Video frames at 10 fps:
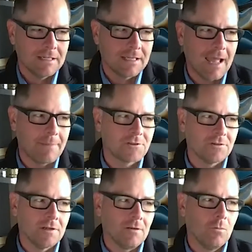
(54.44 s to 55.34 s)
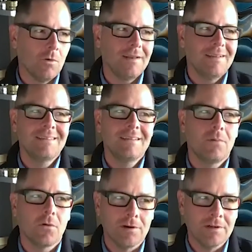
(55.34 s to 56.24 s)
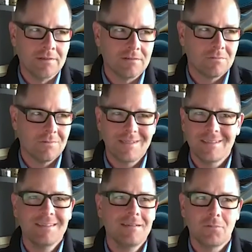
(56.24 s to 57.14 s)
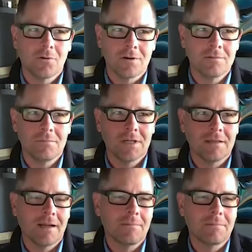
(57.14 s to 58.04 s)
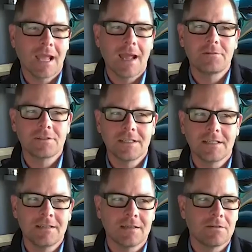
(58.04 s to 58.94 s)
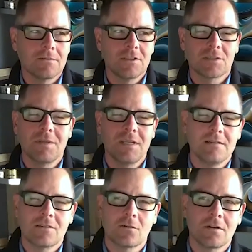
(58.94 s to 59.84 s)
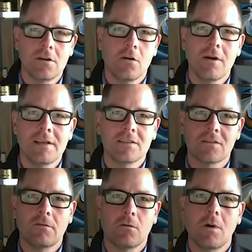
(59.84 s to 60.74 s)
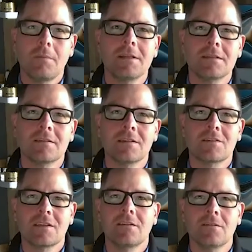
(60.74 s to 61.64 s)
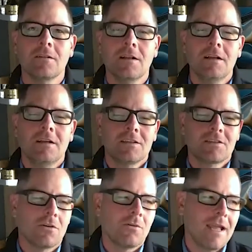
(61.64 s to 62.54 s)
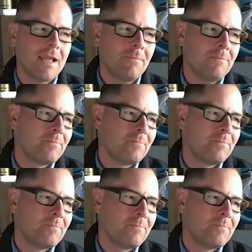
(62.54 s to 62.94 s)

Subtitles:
capturing? What is important? What isn't important, but I'm capturing it and it could just be sort of noise overwhelming the signal. So Abe,